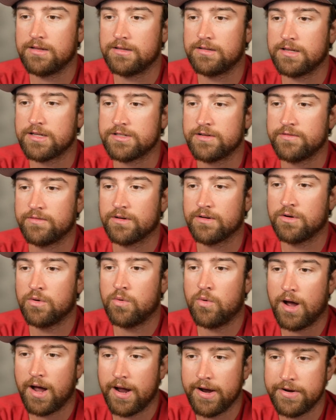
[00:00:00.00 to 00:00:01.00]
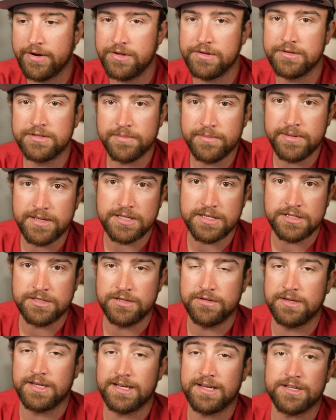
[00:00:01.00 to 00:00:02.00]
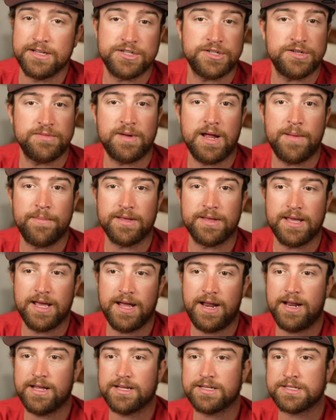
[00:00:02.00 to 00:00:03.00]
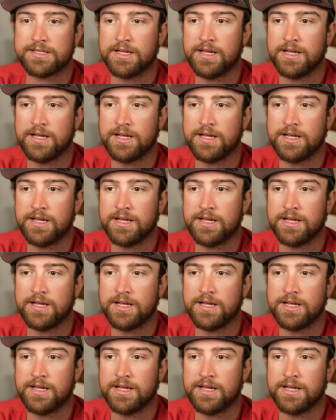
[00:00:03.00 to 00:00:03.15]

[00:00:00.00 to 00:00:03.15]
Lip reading: doesn't require you to be a student and shoot my mechanics.